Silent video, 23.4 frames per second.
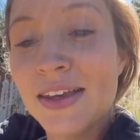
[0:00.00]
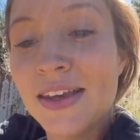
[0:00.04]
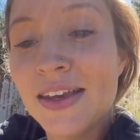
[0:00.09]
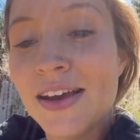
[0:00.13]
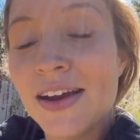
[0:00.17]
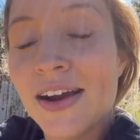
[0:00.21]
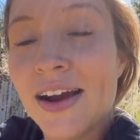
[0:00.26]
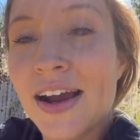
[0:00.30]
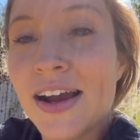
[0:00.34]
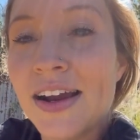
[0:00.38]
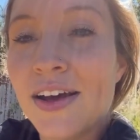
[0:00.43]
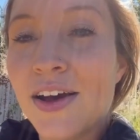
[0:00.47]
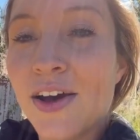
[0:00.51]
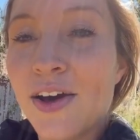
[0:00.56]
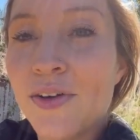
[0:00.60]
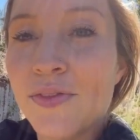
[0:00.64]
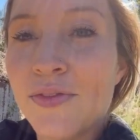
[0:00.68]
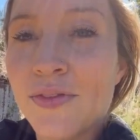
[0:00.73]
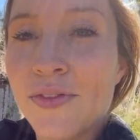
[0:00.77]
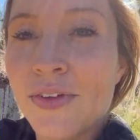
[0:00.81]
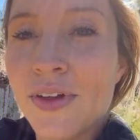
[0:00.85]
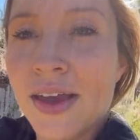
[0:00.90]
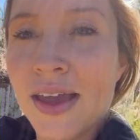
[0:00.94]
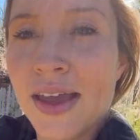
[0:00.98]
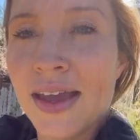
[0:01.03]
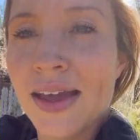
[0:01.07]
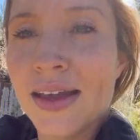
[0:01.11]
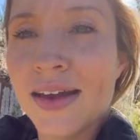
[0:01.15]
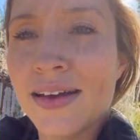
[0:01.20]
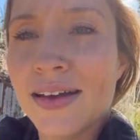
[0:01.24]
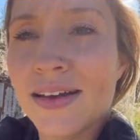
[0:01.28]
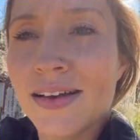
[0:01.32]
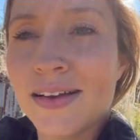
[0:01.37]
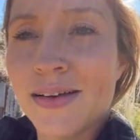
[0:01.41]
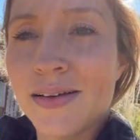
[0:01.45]
year, and hopefully
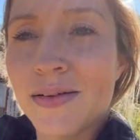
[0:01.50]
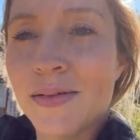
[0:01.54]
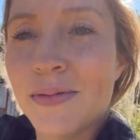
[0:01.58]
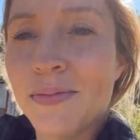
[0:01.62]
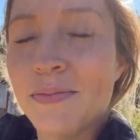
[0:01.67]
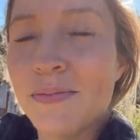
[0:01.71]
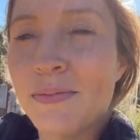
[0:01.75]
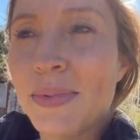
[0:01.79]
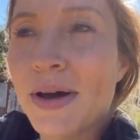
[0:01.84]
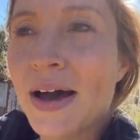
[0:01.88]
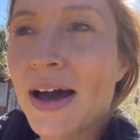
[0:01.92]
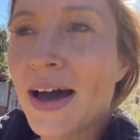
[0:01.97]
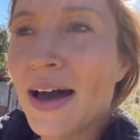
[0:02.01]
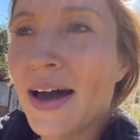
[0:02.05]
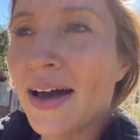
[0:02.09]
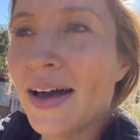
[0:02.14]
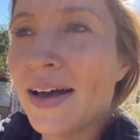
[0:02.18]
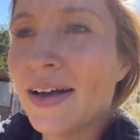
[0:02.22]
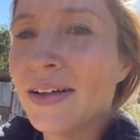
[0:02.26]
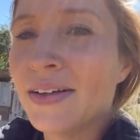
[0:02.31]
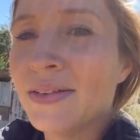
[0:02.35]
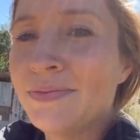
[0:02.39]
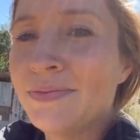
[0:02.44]
by